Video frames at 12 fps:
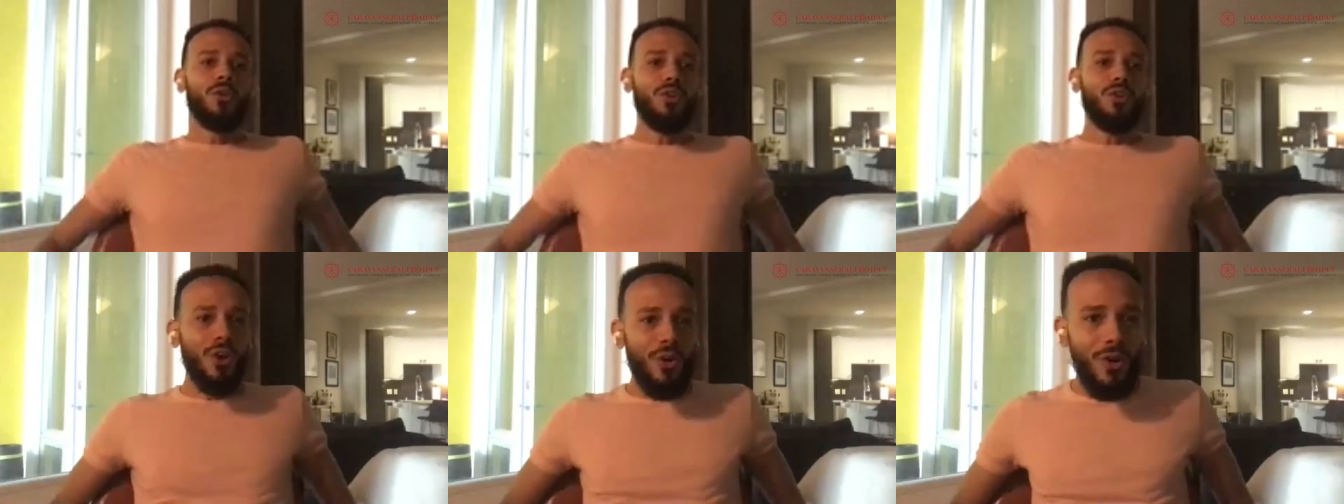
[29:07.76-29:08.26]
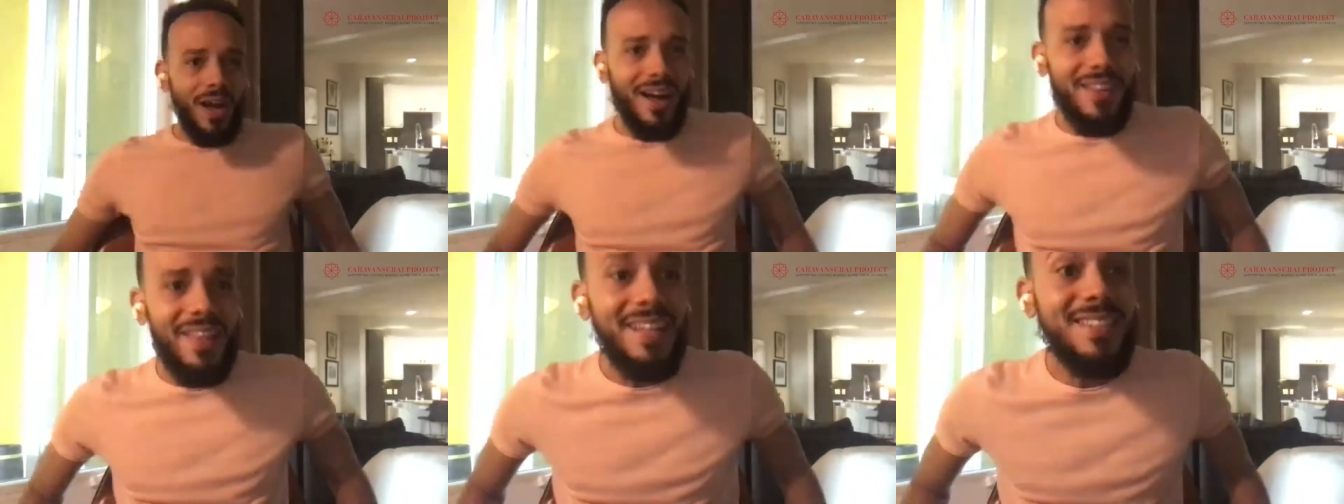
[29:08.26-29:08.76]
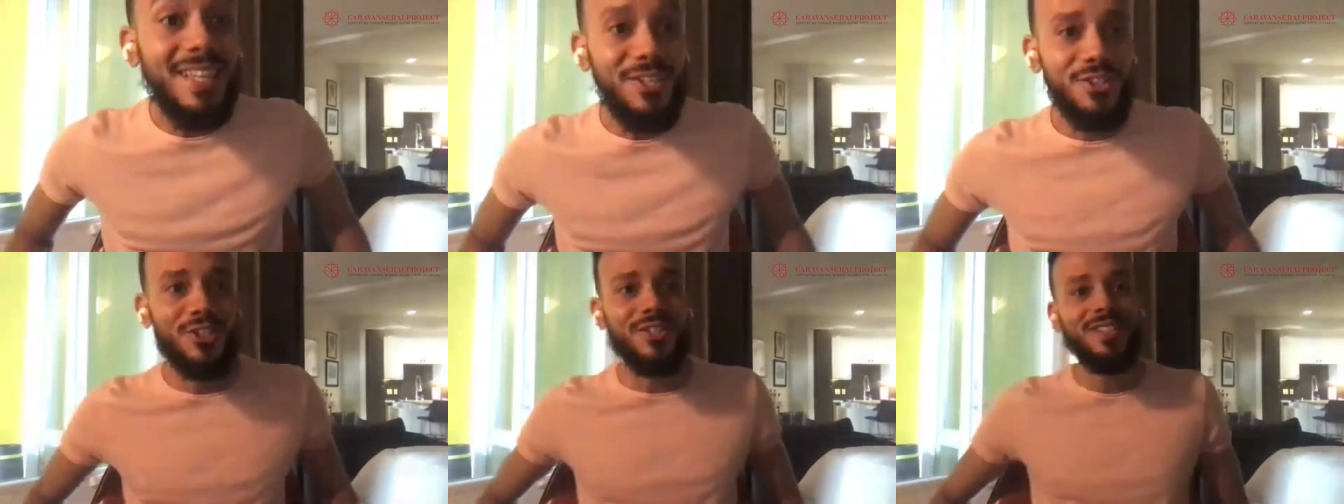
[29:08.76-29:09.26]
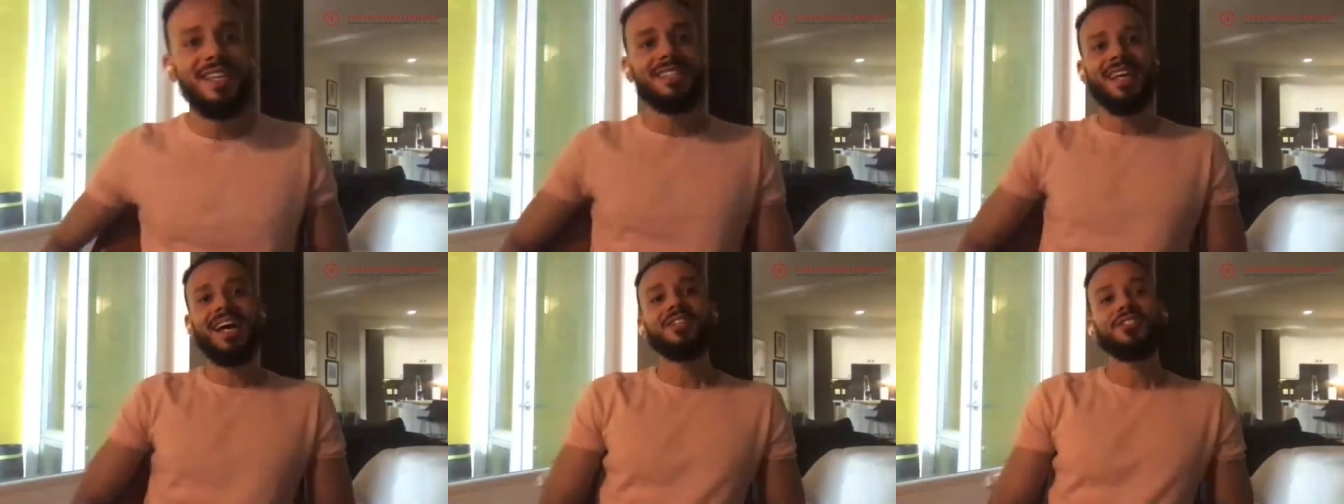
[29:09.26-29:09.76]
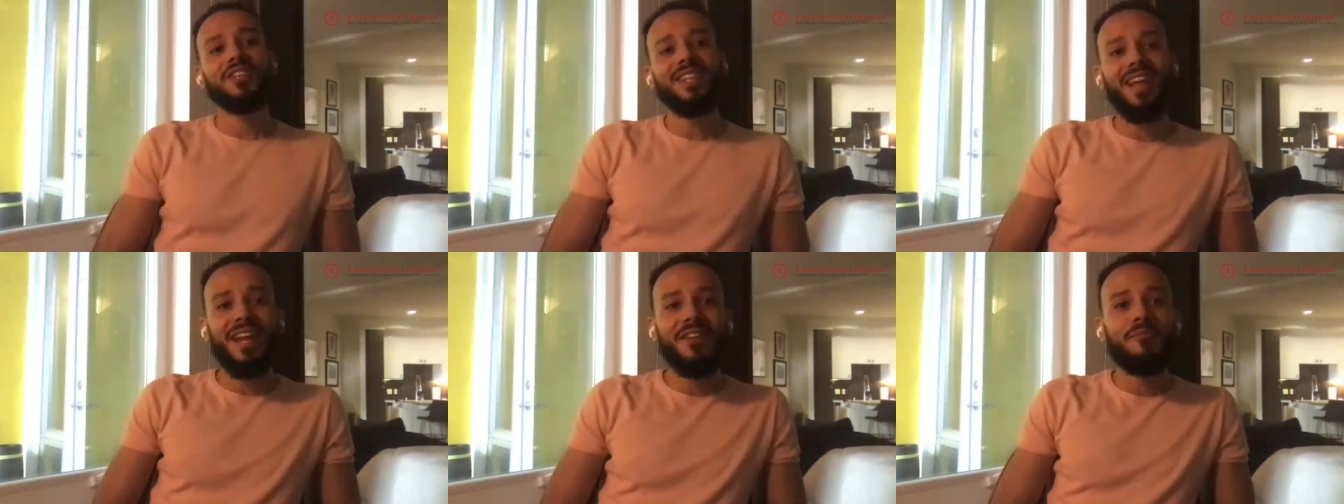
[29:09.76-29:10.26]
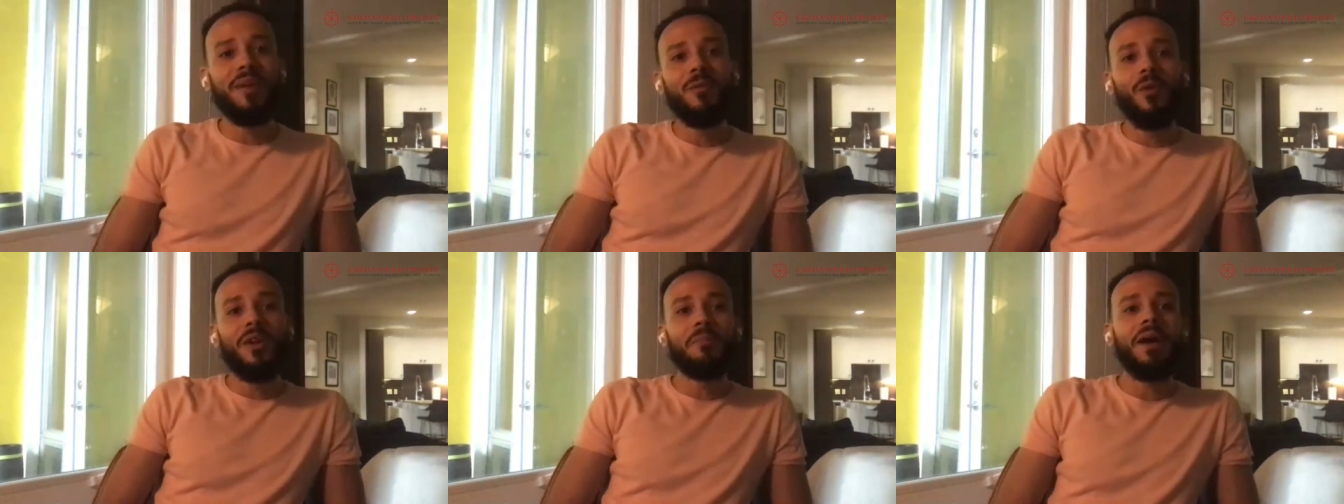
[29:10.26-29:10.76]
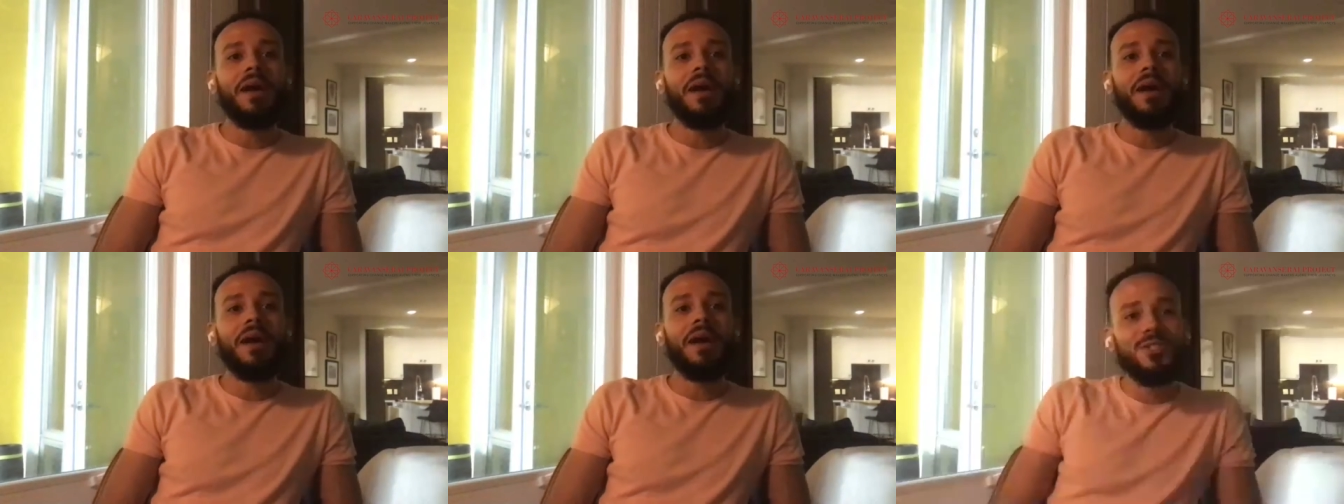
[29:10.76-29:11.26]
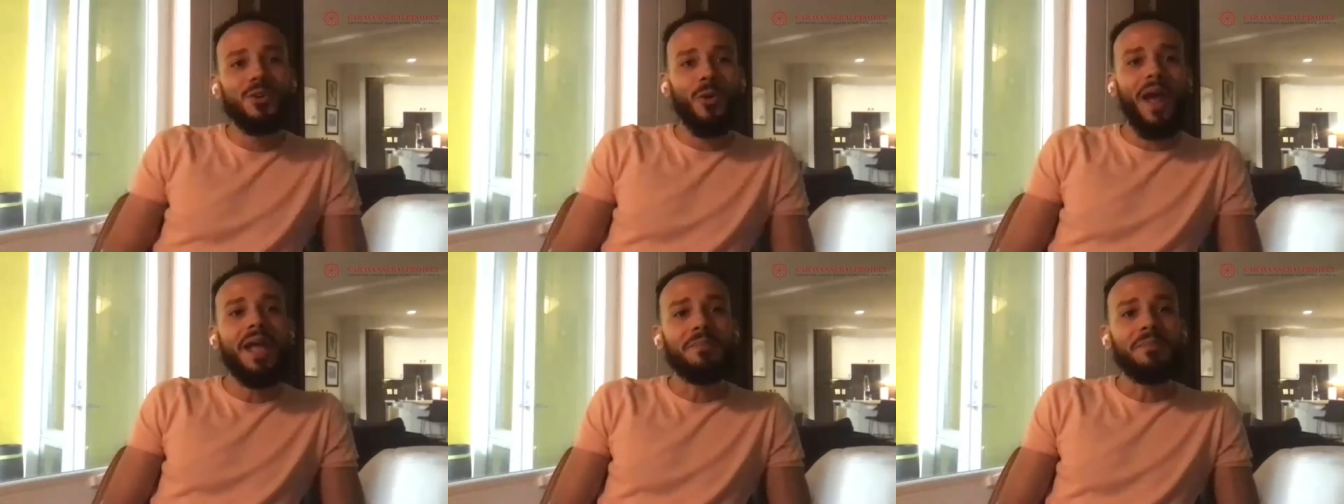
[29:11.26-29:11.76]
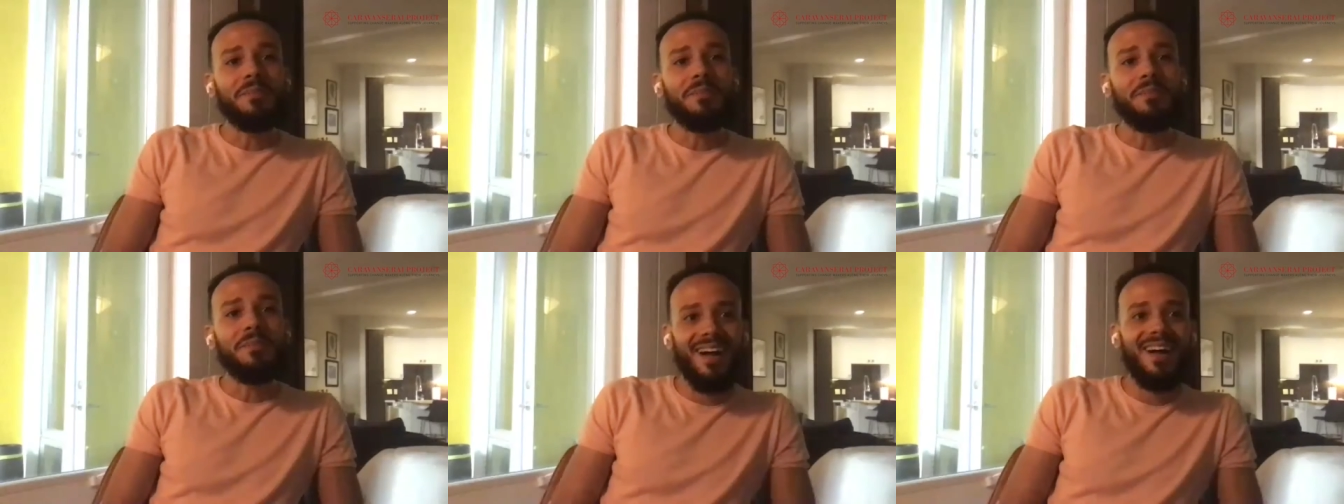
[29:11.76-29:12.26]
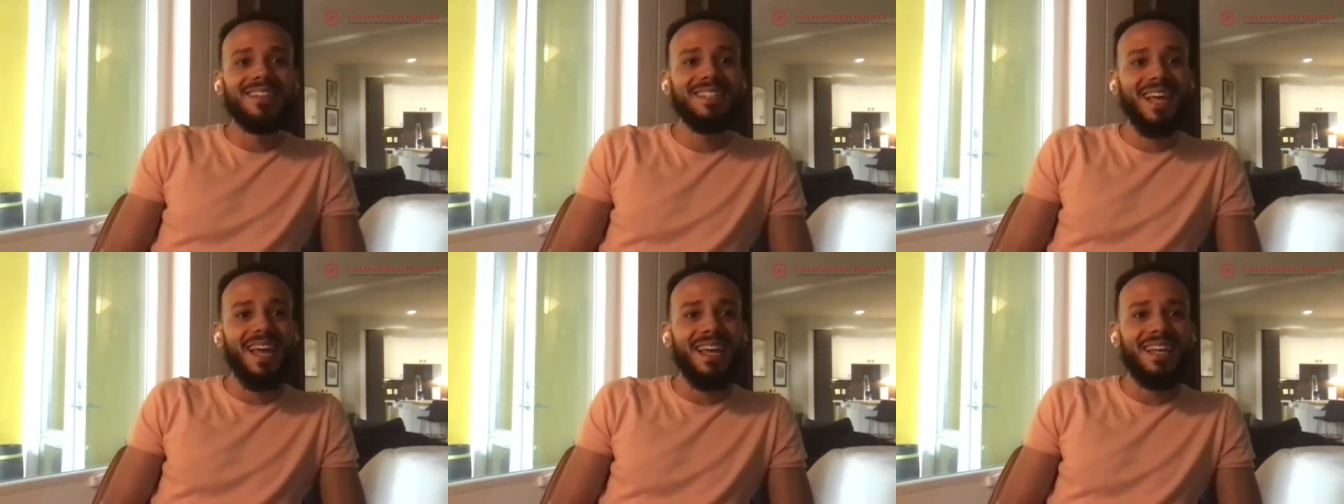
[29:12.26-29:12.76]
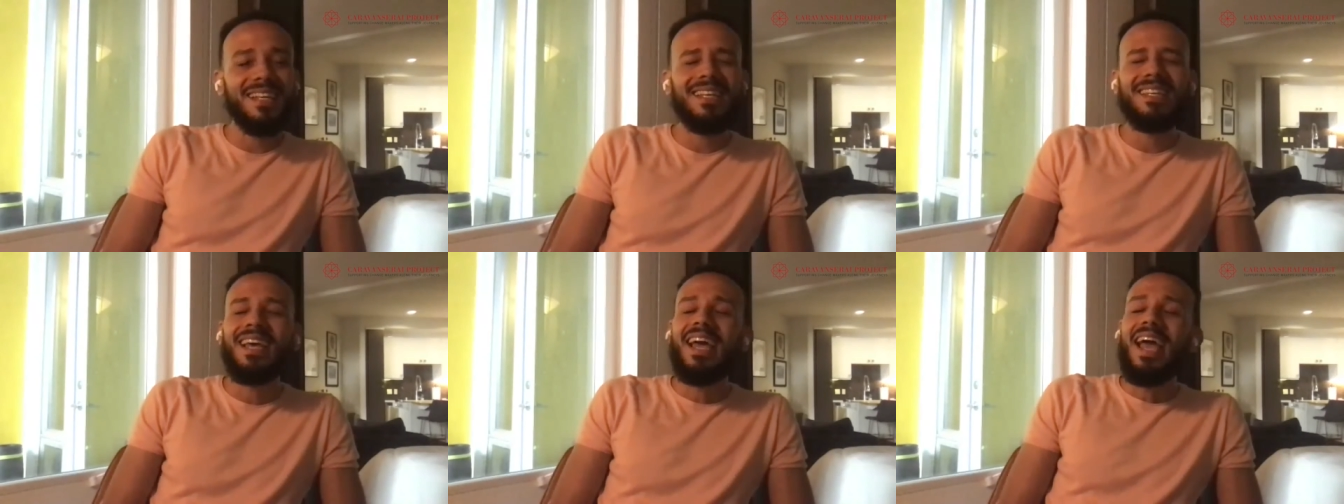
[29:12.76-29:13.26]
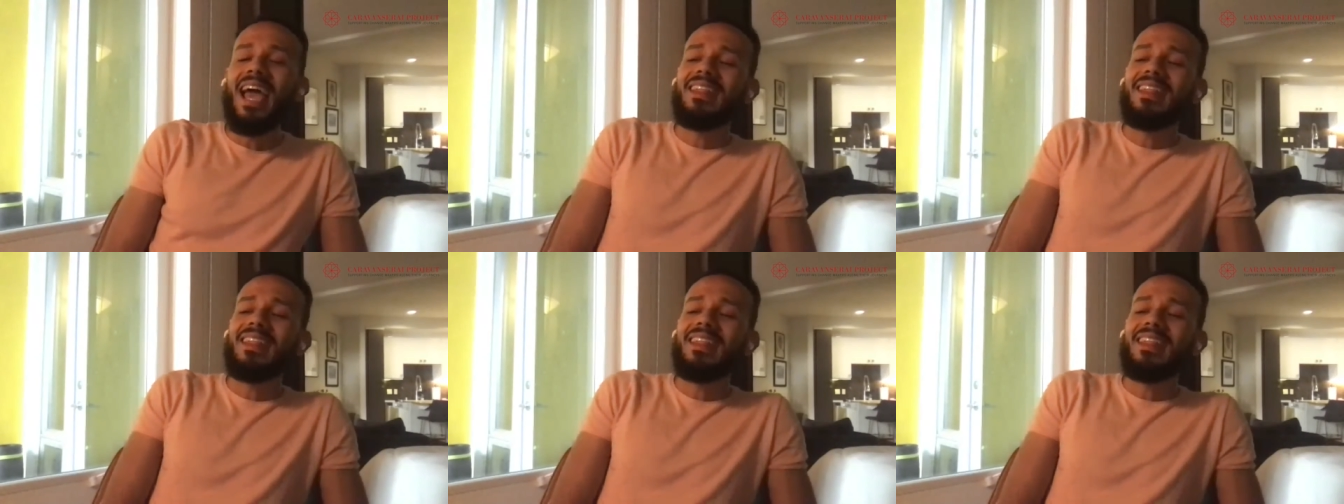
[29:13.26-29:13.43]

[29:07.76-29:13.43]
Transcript: you know, that's interesting. It's actually kind of been one of my biggest gripes, I'll say.